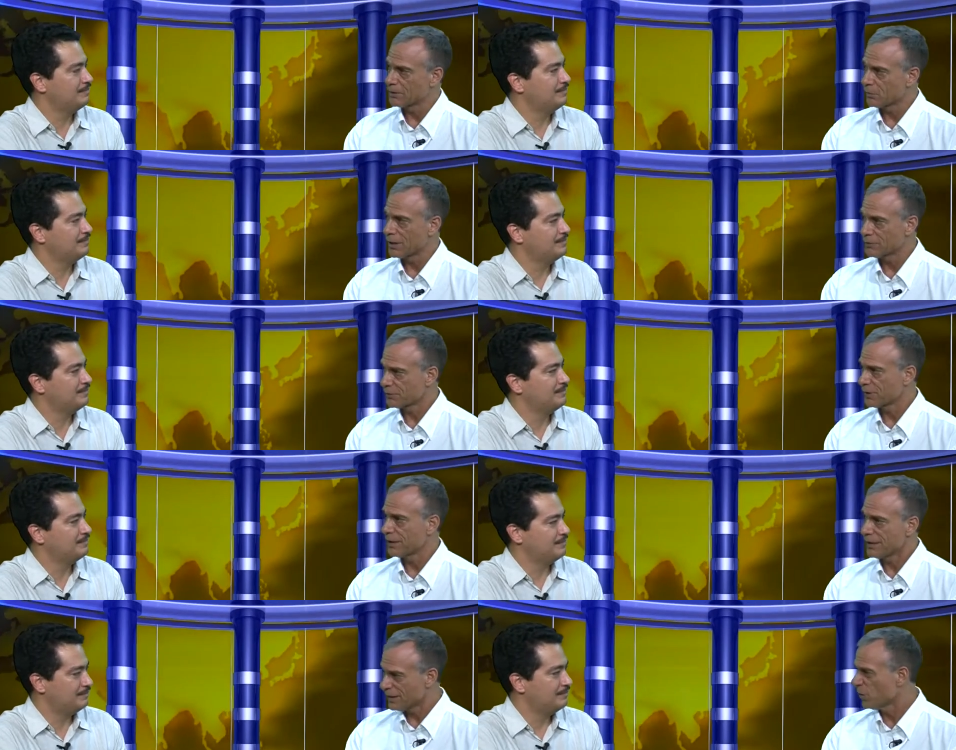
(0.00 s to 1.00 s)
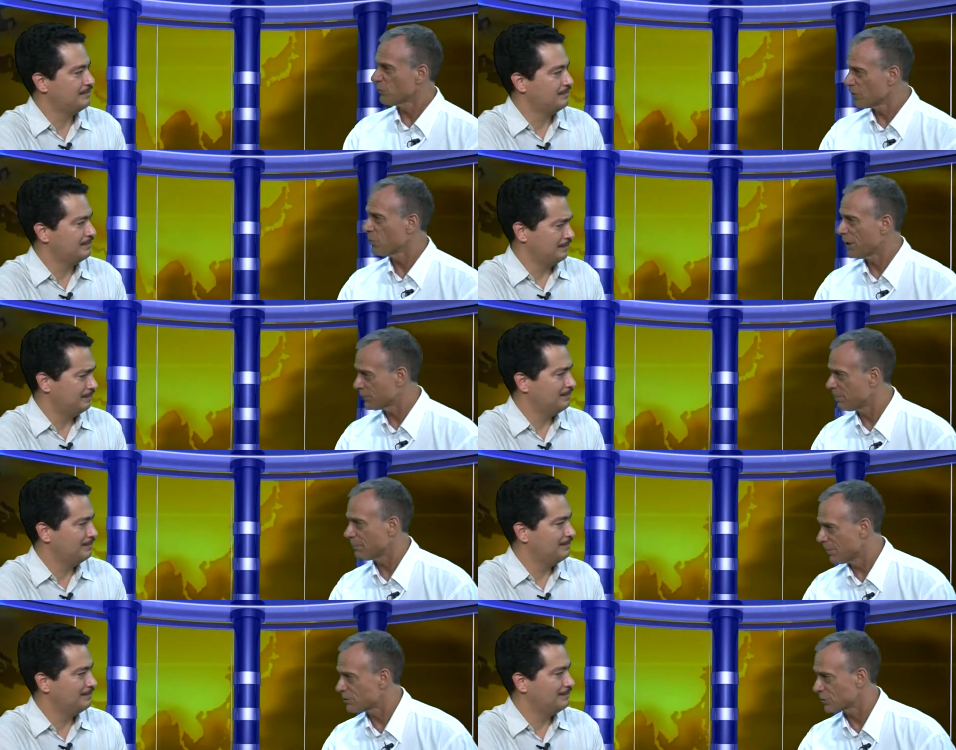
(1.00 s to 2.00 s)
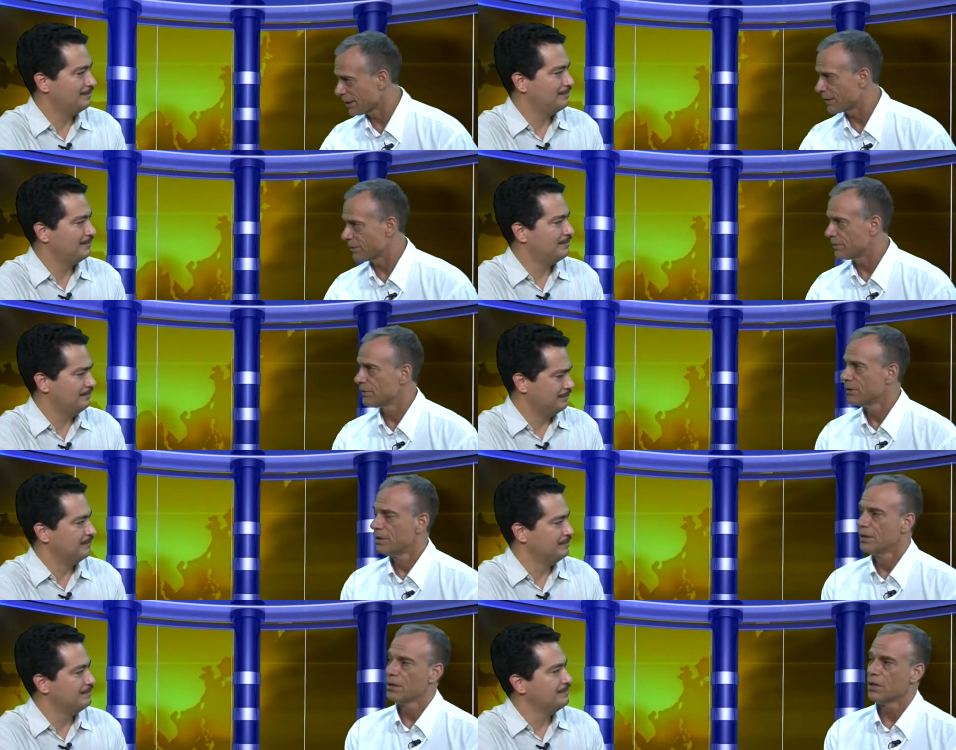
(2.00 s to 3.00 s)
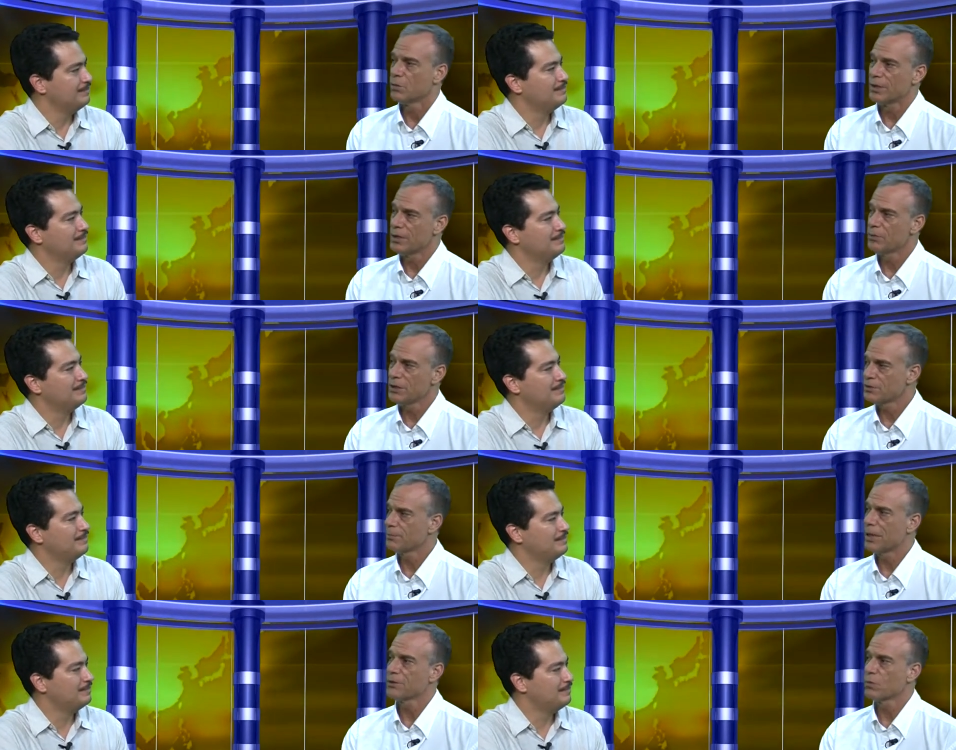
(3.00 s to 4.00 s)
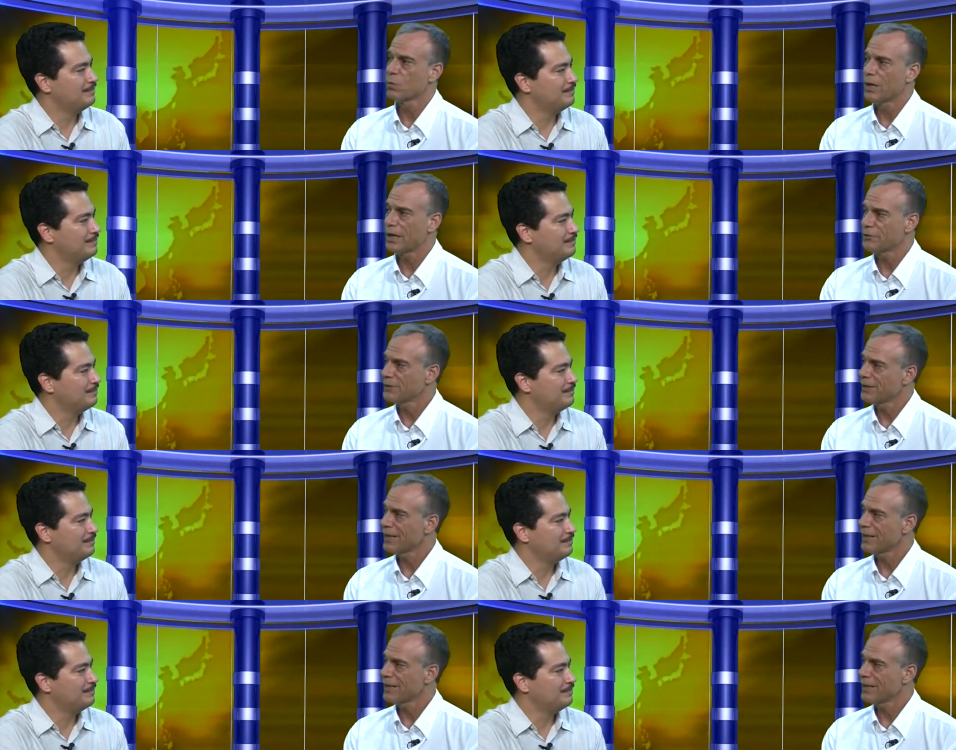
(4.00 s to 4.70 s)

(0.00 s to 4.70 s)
Speaker 1: the West, he goes to the West, but much later. Mm. Uh, when he reads about the West, he